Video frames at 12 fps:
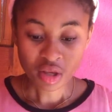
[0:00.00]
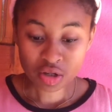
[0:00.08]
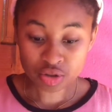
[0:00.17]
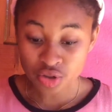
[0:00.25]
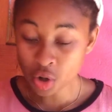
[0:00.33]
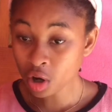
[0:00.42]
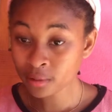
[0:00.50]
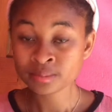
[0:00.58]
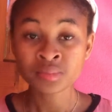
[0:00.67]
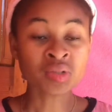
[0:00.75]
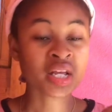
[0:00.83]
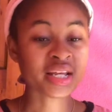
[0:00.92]
So
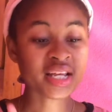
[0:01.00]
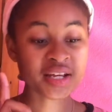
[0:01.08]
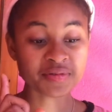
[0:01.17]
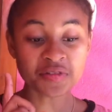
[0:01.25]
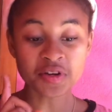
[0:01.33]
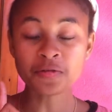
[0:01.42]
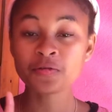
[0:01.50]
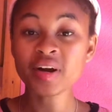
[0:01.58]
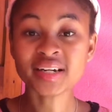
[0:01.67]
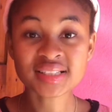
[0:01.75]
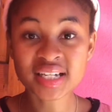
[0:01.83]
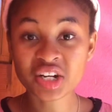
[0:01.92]
even if your
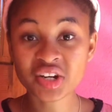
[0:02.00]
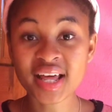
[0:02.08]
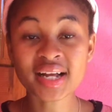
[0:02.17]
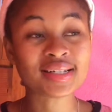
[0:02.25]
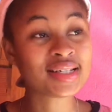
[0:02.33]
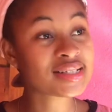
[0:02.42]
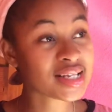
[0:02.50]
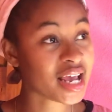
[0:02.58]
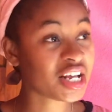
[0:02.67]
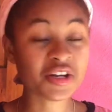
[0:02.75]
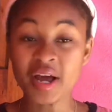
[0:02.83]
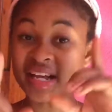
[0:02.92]
friend tell you that this,
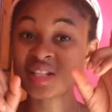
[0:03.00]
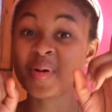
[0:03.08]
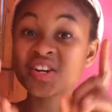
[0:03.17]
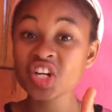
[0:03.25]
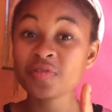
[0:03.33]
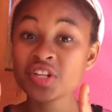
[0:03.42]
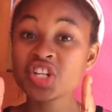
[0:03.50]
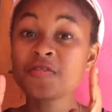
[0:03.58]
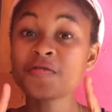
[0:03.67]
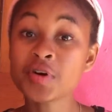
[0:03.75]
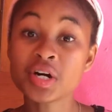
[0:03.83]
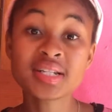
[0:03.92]
especially if it's your
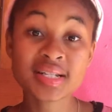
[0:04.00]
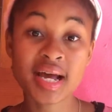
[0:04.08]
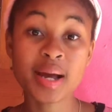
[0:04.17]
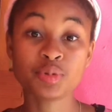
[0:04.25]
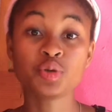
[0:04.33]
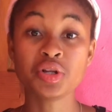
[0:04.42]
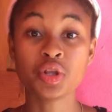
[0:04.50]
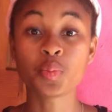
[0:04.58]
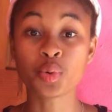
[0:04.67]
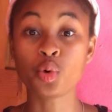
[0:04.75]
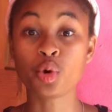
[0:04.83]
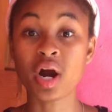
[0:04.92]
first time doing the
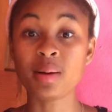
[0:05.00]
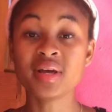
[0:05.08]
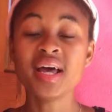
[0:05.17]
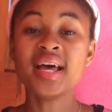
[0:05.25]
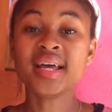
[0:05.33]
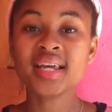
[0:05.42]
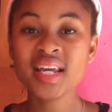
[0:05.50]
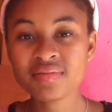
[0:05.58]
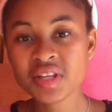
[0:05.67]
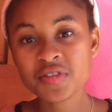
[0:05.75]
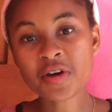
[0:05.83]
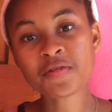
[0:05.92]
program, even
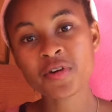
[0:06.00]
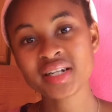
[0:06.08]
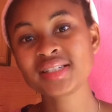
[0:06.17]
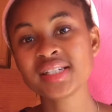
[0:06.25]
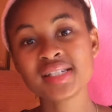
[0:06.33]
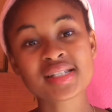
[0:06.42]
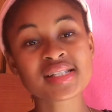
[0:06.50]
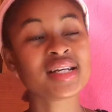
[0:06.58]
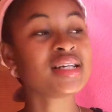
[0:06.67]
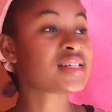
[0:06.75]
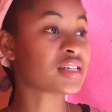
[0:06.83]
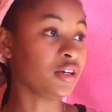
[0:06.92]
your friend tell you, say,
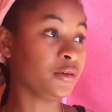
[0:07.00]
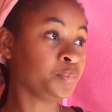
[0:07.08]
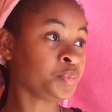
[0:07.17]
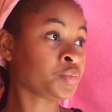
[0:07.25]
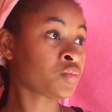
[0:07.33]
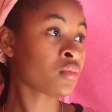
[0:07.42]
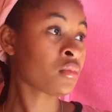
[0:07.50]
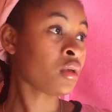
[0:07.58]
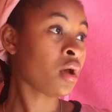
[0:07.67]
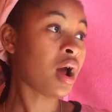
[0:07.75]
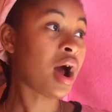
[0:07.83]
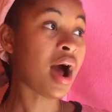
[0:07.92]
listen,
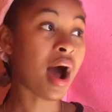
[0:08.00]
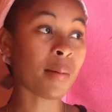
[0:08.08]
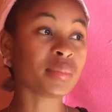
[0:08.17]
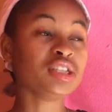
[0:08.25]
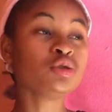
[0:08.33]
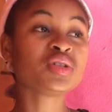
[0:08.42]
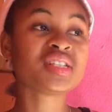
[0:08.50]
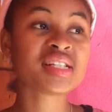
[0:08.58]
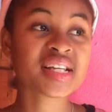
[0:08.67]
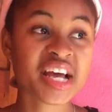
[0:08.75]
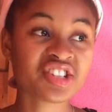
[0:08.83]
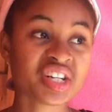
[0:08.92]
use
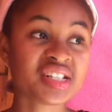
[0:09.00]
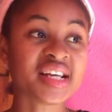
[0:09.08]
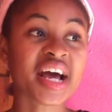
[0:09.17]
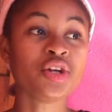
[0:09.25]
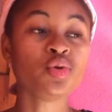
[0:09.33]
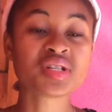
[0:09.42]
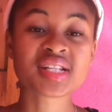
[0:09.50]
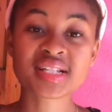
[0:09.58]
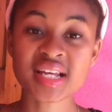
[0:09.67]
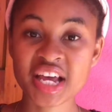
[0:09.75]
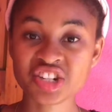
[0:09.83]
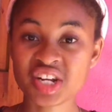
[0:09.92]
this agency, I use this
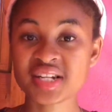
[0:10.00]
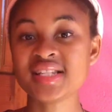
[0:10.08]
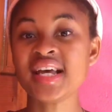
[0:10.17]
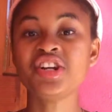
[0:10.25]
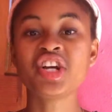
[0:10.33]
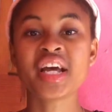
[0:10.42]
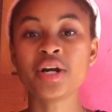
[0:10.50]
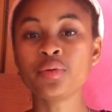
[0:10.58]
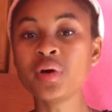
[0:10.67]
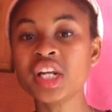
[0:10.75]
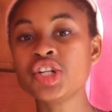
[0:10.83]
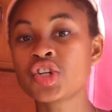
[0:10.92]
agency, and you can
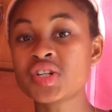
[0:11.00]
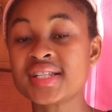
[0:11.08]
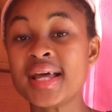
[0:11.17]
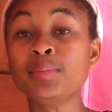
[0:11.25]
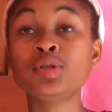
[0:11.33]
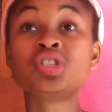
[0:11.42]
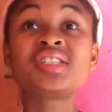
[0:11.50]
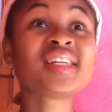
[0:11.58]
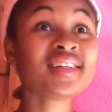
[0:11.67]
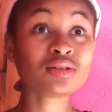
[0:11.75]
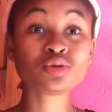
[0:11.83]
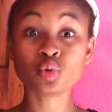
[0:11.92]
really trust them,
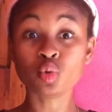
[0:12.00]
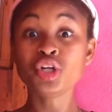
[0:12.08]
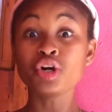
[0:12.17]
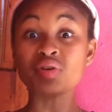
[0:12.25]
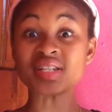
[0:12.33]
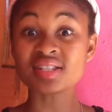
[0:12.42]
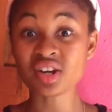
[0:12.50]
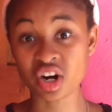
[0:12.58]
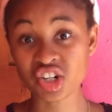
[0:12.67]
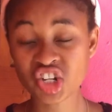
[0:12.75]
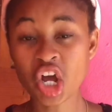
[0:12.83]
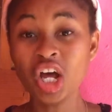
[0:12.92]
still do your
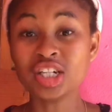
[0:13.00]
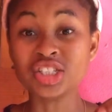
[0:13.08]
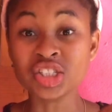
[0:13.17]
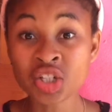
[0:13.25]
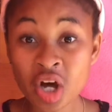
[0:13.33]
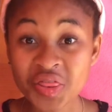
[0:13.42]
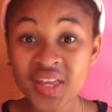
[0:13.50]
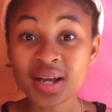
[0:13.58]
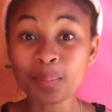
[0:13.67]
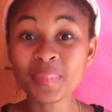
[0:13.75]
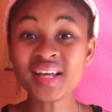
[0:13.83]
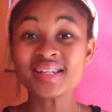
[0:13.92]
research.
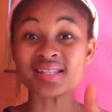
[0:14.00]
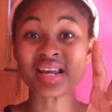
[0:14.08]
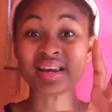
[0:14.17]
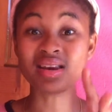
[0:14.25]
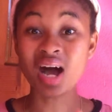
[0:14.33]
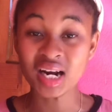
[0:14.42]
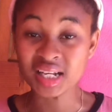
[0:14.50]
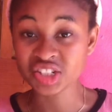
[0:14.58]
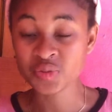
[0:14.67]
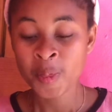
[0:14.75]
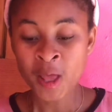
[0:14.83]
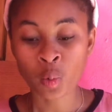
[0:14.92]
Nothing beats knowledge.
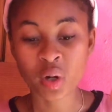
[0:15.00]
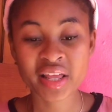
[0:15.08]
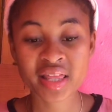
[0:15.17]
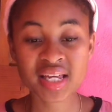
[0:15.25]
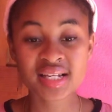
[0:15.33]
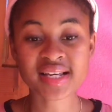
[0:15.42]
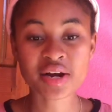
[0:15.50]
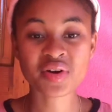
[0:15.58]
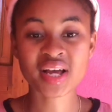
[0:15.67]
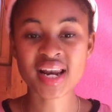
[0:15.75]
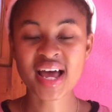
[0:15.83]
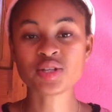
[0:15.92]
One of the things I
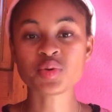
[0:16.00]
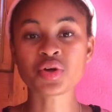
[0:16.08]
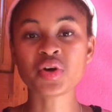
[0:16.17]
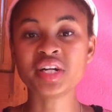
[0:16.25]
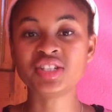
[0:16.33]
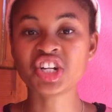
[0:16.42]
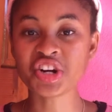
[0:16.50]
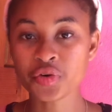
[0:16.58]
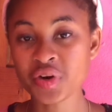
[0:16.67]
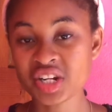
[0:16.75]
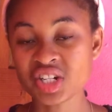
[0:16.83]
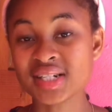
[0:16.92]
realized with our
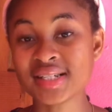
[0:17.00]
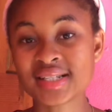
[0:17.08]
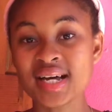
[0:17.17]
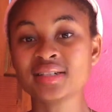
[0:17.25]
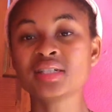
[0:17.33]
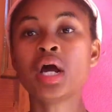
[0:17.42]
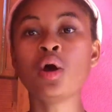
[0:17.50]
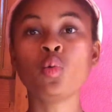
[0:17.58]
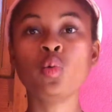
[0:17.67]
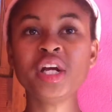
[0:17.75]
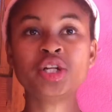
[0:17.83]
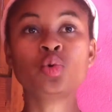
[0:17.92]
generation is that
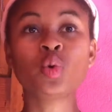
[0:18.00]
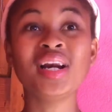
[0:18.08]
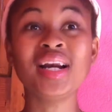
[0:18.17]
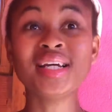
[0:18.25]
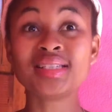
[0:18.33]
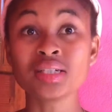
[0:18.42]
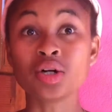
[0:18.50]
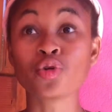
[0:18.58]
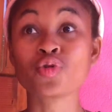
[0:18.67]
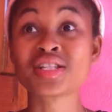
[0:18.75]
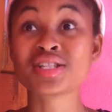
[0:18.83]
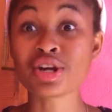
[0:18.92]
we do little
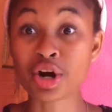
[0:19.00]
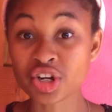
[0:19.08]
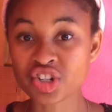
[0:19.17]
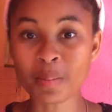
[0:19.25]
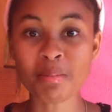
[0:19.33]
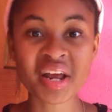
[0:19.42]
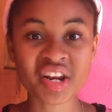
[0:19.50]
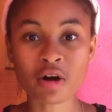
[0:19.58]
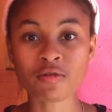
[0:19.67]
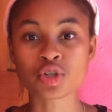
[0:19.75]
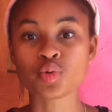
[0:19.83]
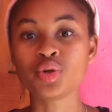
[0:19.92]
research. Many of
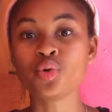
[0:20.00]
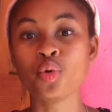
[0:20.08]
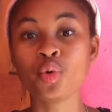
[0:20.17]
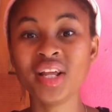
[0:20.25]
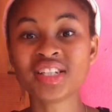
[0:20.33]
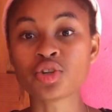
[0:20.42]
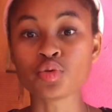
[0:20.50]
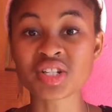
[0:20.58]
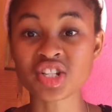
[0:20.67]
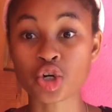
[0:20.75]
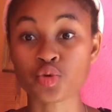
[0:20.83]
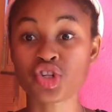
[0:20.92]
us, we do little
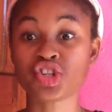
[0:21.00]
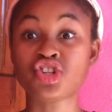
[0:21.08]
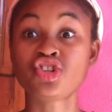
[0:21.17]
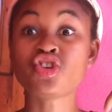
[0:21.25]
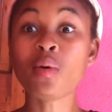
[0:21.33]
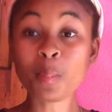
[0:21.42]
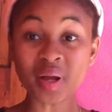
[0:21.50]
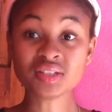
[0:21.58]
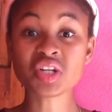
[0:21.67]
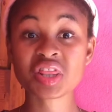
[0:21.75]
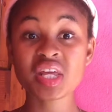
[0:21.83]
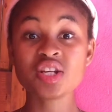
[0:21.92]
research. We just jump
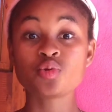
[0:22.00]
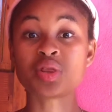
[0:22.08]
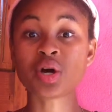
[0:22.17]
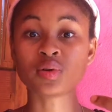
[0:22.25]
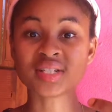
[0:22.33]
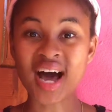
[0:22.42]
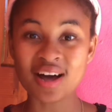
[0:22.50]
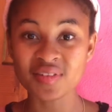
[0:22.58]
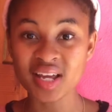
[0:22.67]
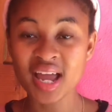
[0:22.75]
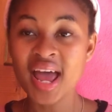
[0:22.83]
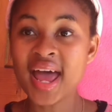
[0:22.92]
into things without
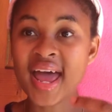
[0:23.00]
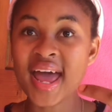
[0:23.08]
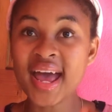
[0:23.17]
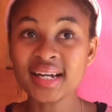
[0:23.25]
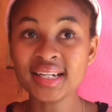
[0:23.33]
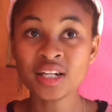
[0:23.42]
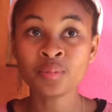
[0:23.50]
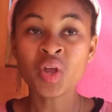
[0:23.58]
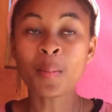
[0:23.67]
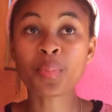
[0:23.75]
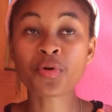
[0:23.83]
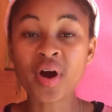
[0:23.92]
having any
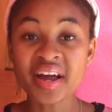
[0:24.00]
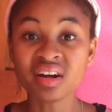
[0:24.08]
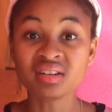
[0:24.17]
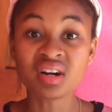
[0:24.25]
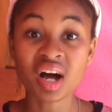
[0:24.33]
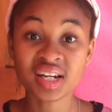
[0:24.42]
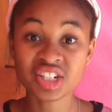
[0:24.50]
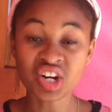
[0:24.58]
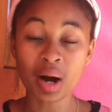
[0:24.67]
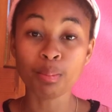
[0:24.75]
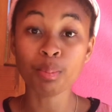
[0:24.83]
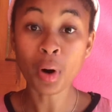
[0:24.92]
prior knowledge
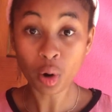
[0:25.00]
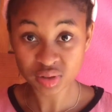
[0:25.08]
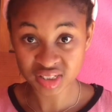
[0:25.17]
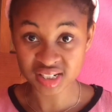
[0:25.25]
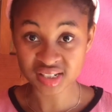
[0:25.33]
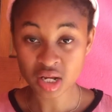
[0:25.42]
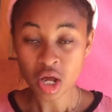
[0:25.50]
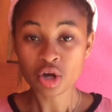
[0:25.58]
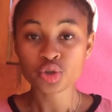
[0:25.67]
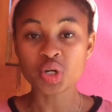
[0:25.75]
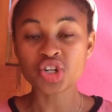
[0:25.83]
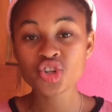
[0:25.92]
about it.
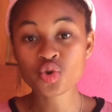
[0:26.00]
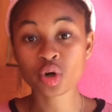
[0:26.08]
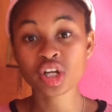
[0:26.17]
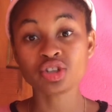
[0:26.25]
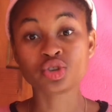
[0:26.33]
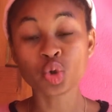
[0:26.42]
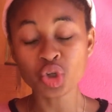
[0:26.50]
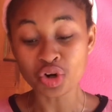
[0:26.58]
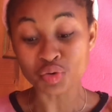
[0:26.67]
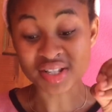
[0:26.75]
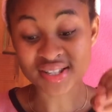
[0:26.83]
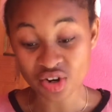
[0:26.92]
So ensure you do your
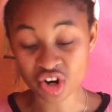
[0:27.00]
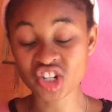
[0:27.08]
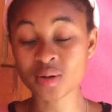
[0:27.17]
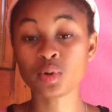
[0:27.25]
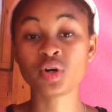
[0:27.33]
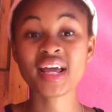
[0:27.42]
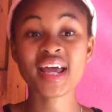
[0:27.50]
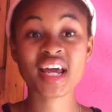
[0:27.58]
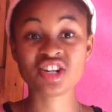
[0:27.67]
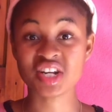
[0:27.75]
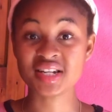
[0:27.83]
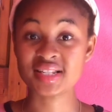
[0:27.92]
research about the
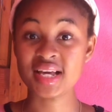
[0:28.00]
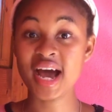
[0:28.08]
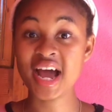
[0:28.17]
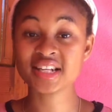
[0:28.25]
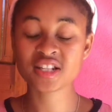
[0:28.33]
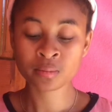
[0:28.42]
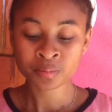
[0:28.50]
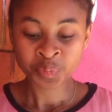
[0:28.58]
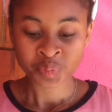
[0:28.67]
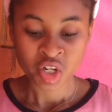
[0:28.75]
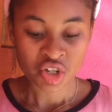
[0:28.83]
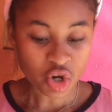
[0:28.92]
agency, guys.
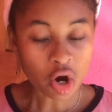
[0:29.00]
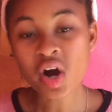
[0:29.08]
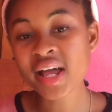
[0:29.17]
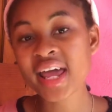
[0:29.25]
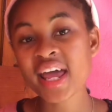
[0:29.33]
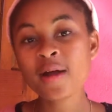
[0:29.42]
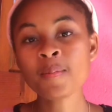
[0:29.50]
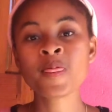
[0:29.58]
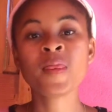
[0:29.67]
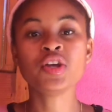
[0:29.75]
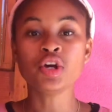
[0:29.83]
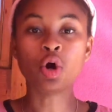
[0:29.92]
So okay,
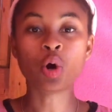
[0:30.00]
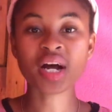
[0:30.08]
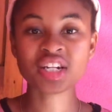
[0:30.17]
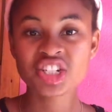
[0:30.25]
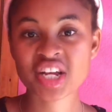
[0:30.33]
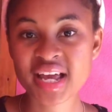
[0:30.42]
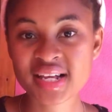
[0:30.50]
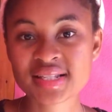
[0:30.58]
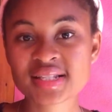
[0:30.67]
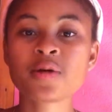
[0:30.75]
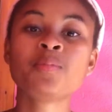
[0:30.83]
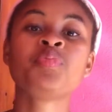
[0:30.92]
you go on
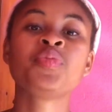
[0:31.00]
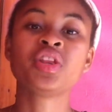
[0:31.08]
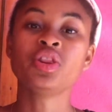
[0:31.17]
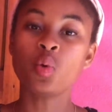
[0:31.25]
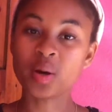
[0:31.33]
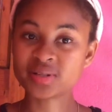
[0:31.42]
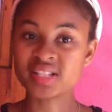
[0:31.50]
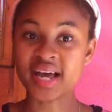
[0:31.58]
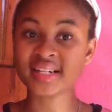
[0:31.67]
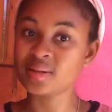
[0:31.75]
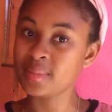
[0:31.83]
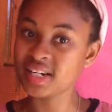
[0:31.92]
JACE, the
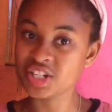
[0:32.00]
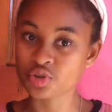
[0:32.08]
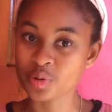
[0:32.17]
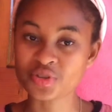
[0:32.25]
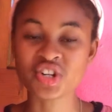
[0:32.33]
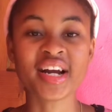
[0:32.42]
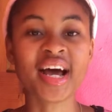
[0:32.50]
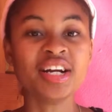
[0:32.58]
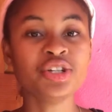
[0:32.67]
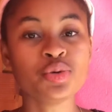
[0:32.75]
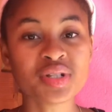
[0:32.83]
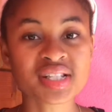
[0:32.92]
website in my description, and
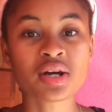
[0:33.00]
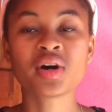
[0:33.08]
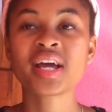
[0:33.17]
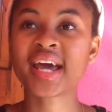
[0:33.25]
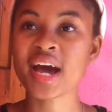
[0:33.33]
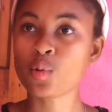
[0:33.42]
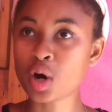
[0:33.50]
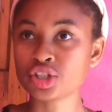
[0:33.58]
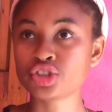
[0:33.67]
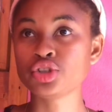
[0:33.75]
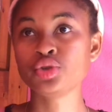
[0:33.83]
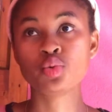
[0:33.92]
you say, okay, I want
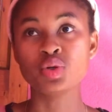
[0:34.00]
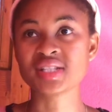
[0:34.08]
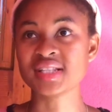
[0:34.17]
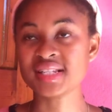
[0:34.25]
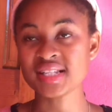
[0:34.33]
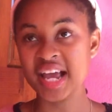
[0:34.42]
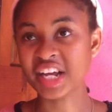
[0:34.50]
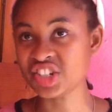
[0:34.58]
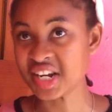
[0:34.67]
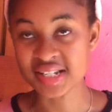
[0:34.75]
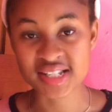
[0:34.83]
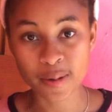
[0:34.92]
to use this
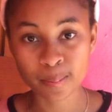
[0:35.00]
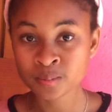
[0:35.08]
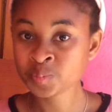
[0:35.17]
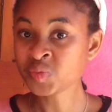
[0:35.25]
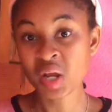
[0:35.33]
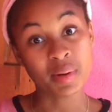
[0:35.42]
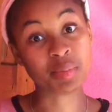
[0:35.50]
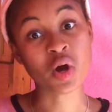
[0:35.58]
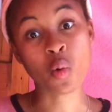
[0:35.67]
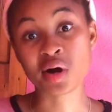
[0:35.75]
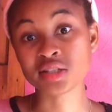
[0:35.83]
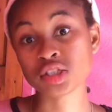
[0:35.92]
agency. Maybe you
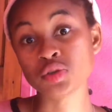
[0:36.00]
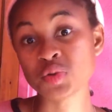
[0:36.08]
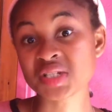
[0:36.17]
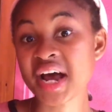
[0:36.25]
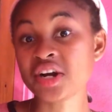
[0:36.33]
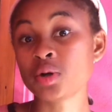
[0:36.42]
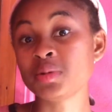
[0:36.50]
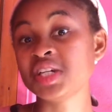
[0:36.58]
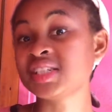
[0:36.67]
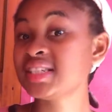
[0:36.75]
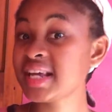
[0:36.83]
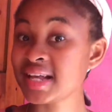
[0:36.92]
want to use
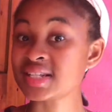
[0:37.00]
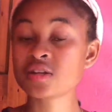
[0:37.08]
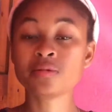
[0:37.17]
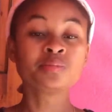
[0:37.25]
IWTS,